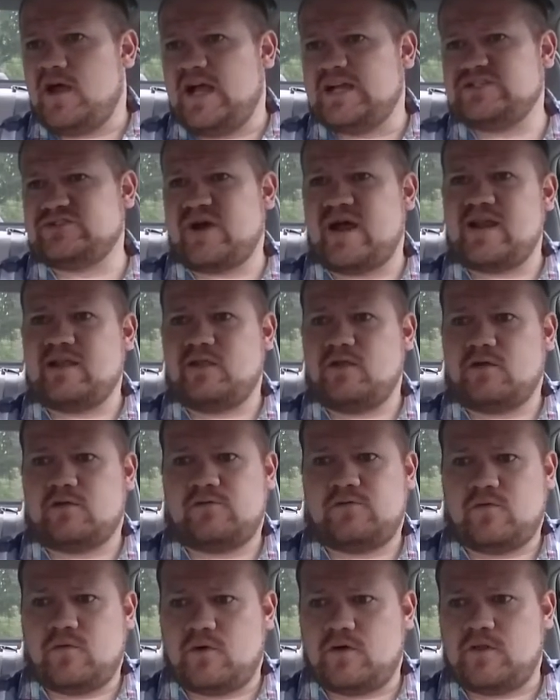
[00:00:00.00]
I try to
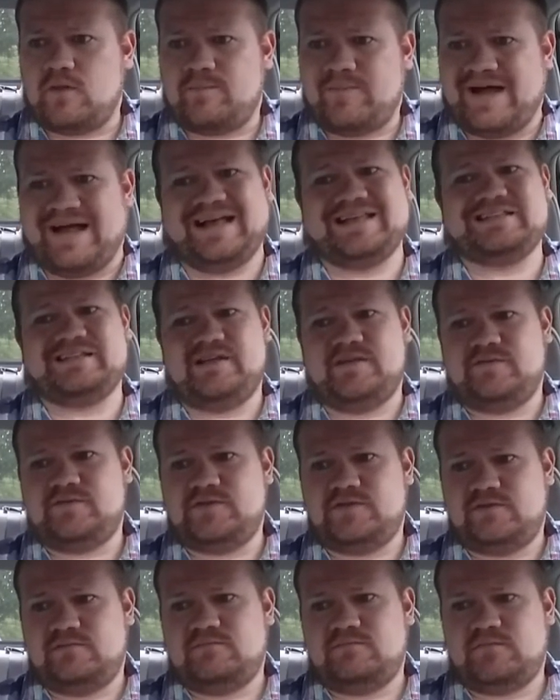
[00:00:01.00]
look for the
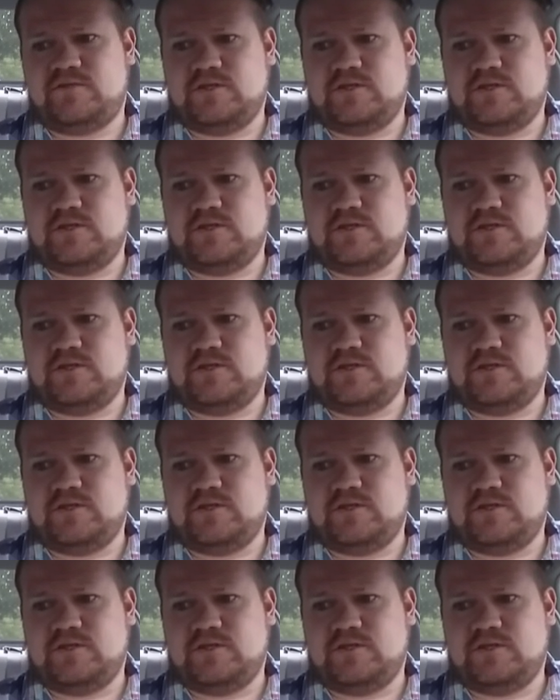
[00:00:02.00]
positives